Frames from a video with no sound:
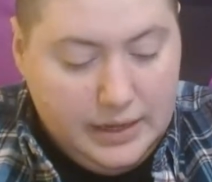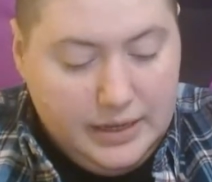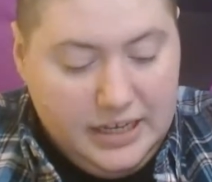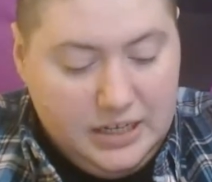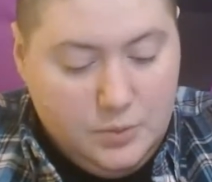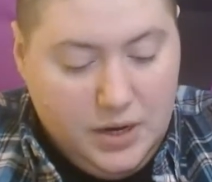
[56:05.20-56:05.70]

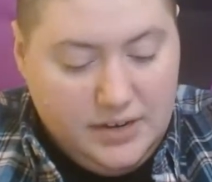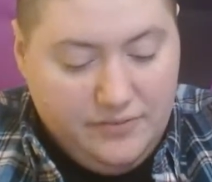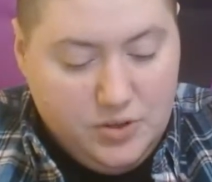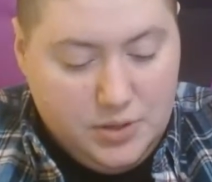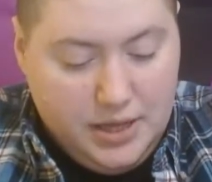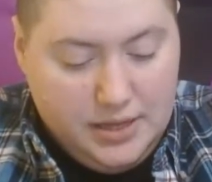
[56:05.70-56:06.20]
In quite a
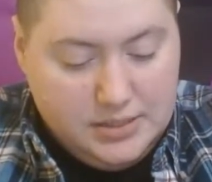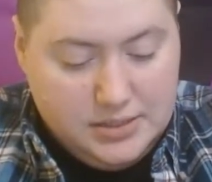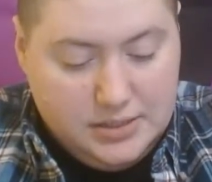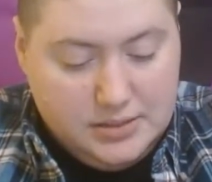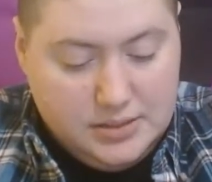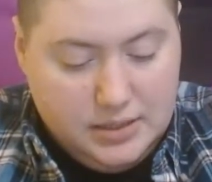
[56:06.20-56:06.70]
few
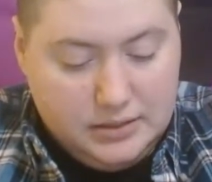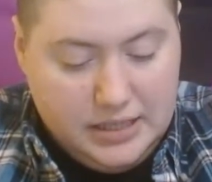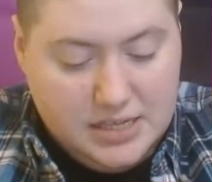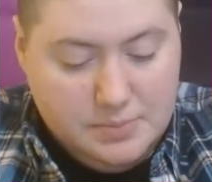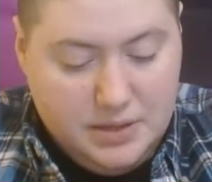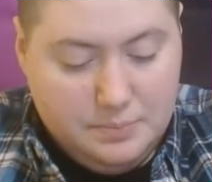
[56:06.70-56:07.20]
cases,
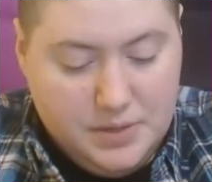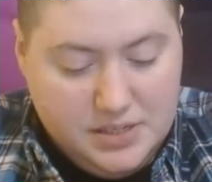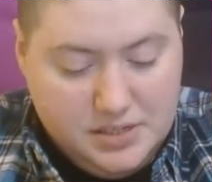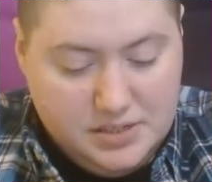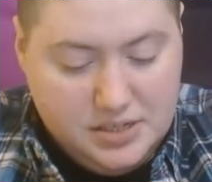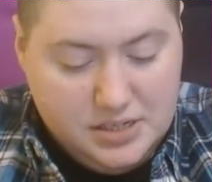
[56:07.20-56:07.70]
lesbian
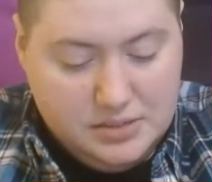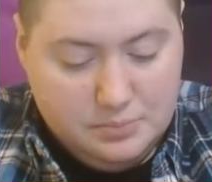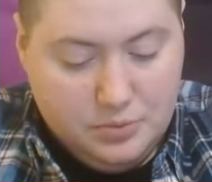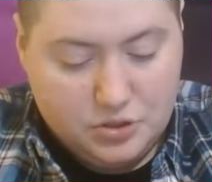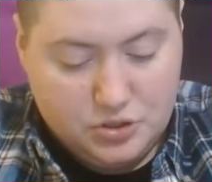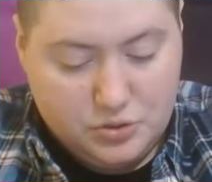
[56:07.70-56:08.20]
businesses,
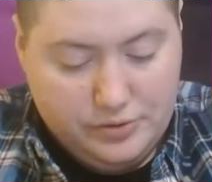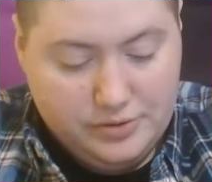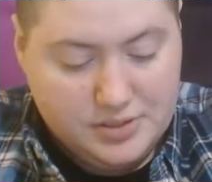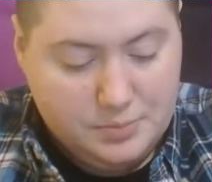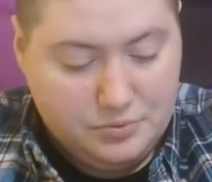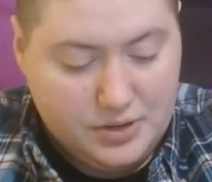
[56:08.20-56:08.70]

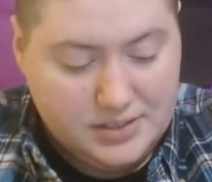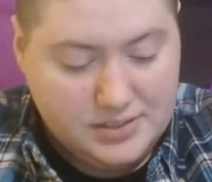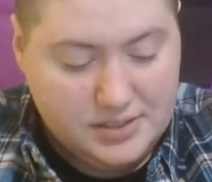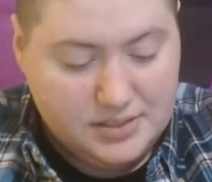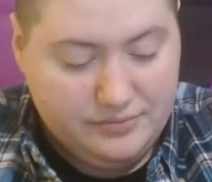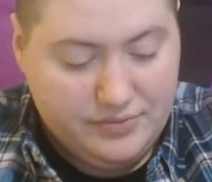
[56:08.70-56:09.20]
bookstores,
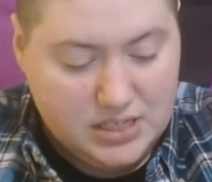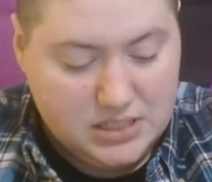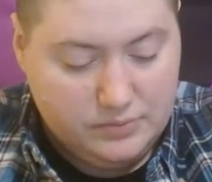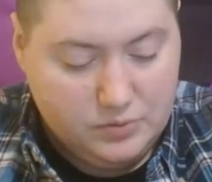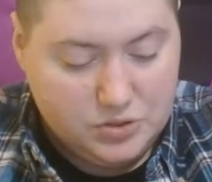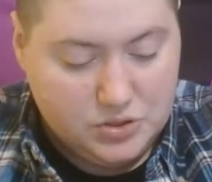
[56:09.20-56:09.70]
presses, and
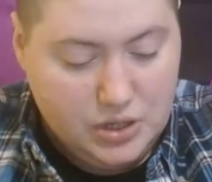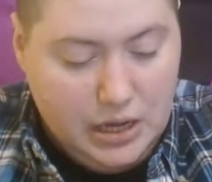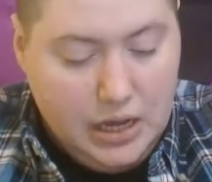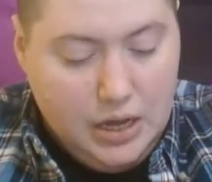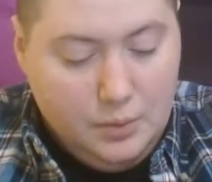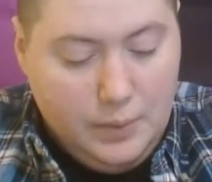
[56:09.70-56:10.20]
festivals
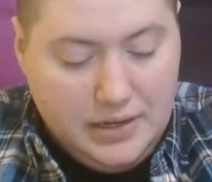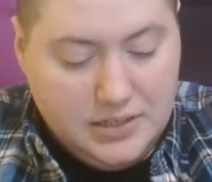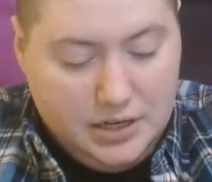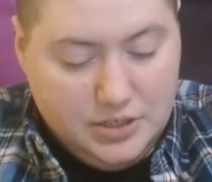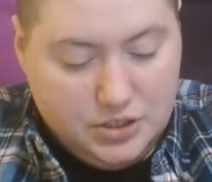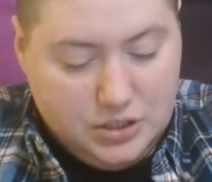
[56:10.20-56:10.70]
went
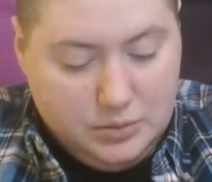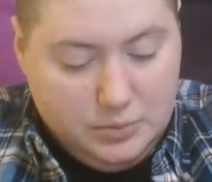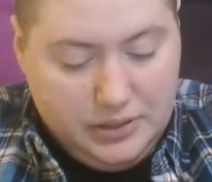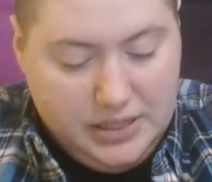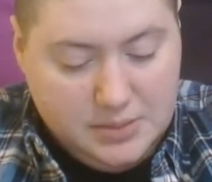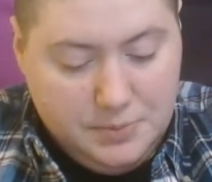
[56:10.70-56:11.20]
under when
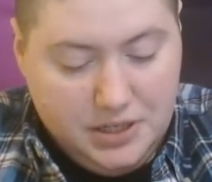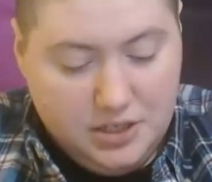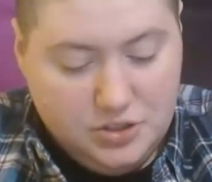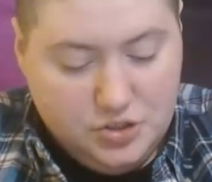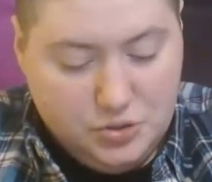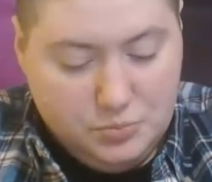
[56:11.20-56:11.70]
lesbian
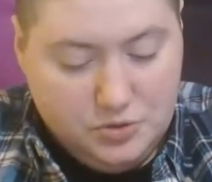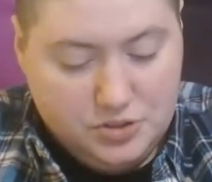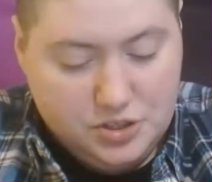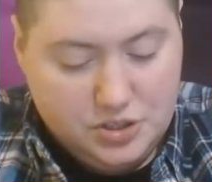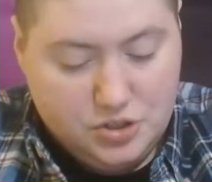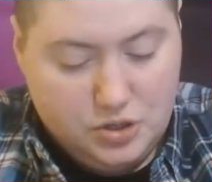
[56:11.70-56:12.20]
consumers
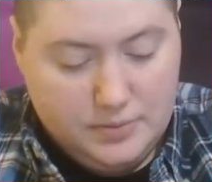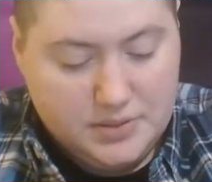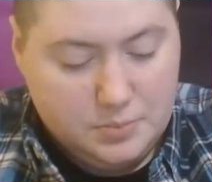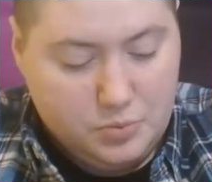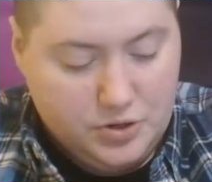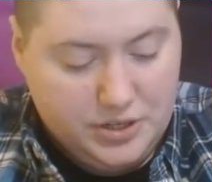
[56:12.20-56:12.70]
stopped
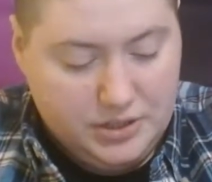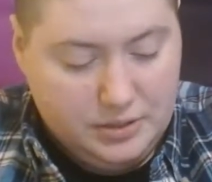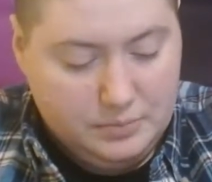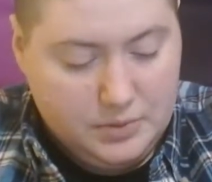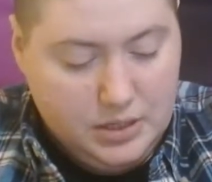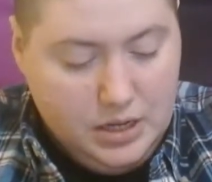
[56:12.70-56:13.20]
supporting
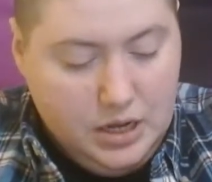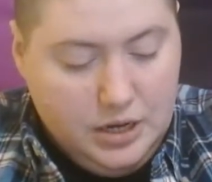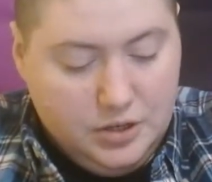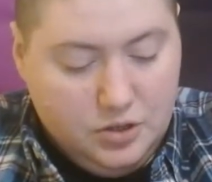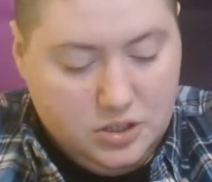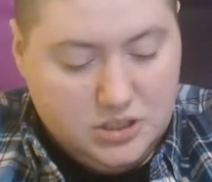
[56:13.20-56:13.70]
them,
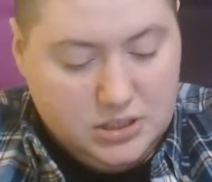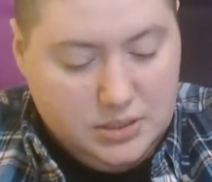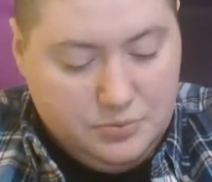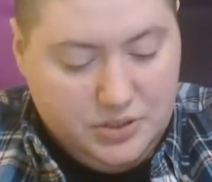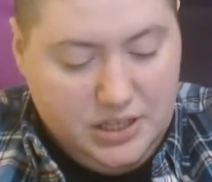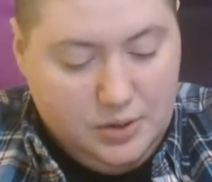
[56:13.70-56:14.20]
not
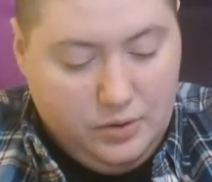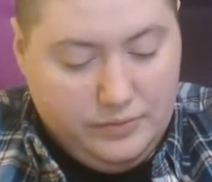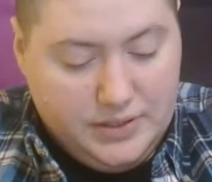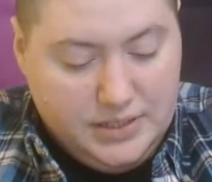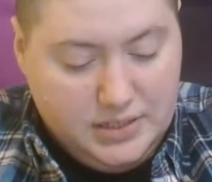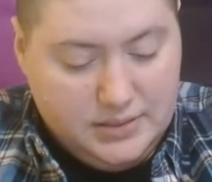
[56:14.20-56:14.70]
deliberately or
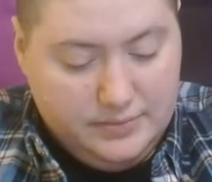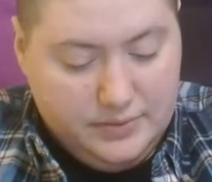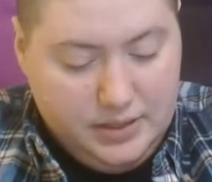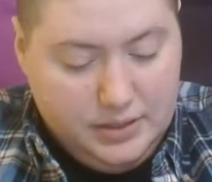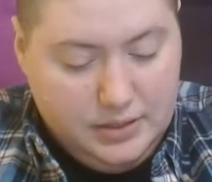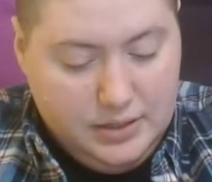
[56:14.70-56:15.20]

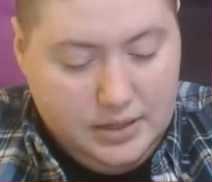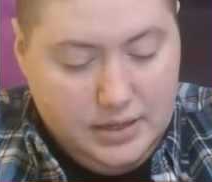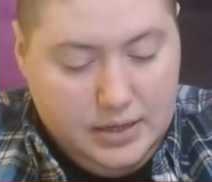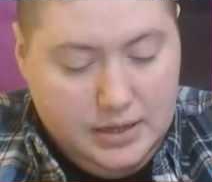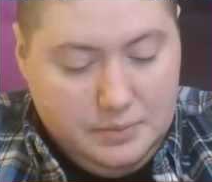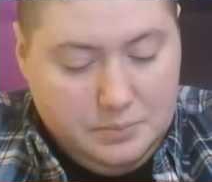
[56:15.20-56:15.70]
vindictively,
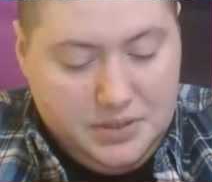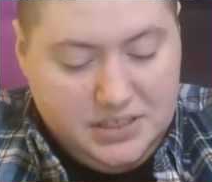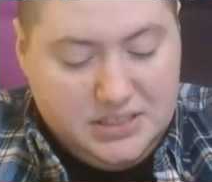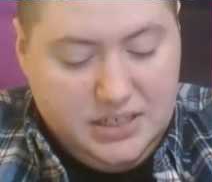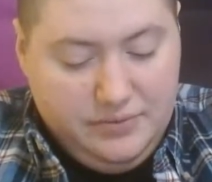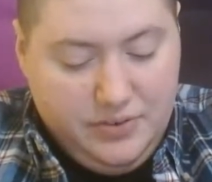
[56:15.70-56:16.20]
but in
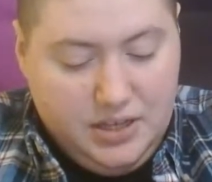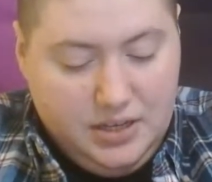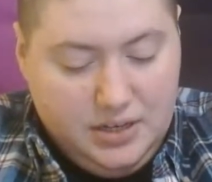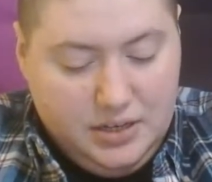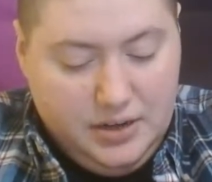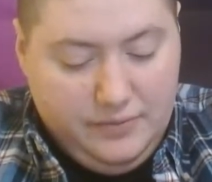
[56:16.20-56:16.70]

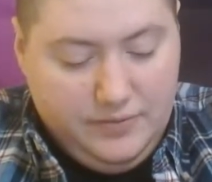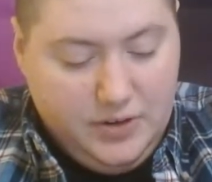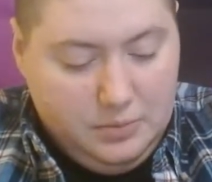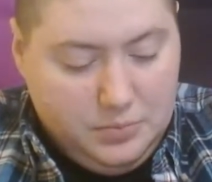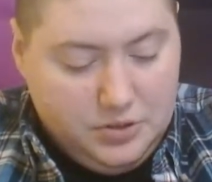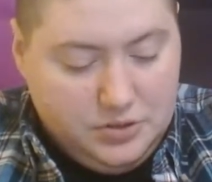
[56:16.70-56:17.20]
significant enough
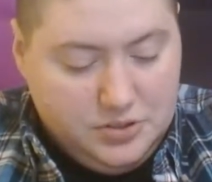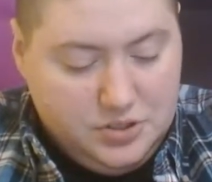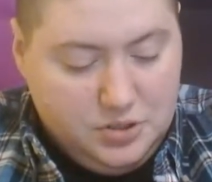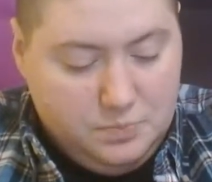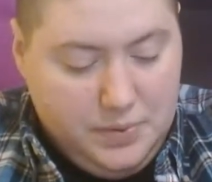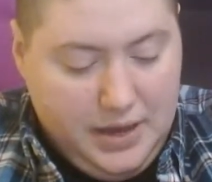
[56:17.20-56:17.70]
numbers
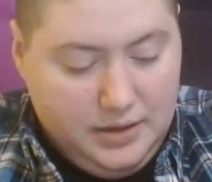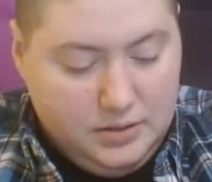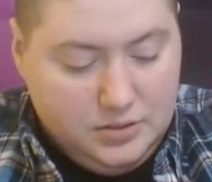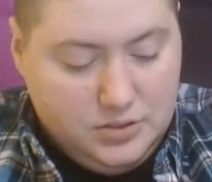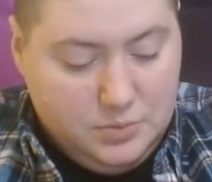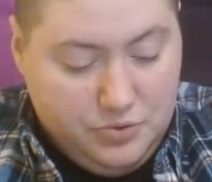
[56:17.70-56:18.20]
to
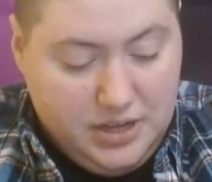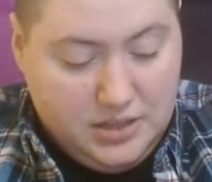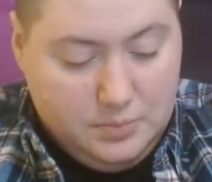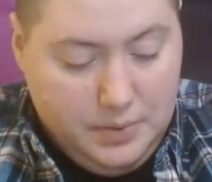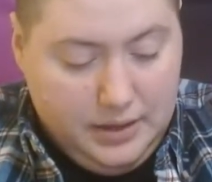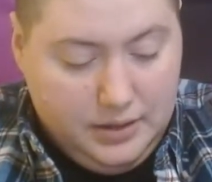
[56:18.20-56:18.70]
break the
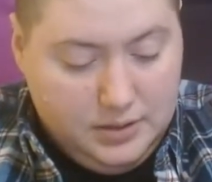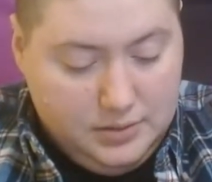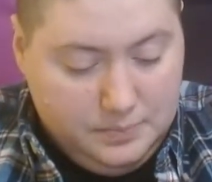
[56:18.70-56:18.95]
bank.